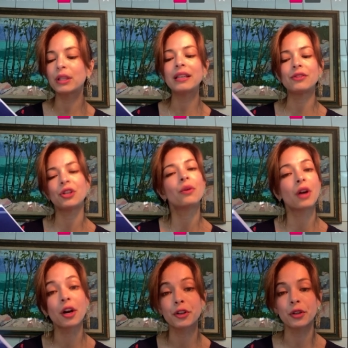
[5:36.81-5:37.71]
Please
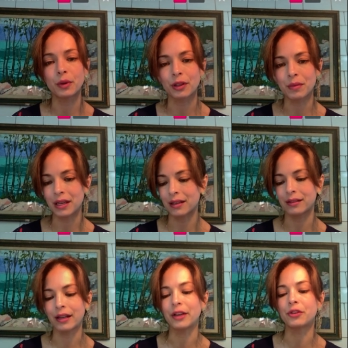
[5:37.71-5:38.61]
don't argue with me,
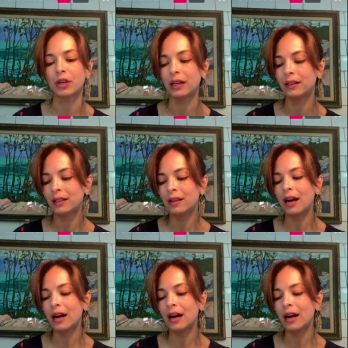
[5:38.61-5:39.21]
Cassandra.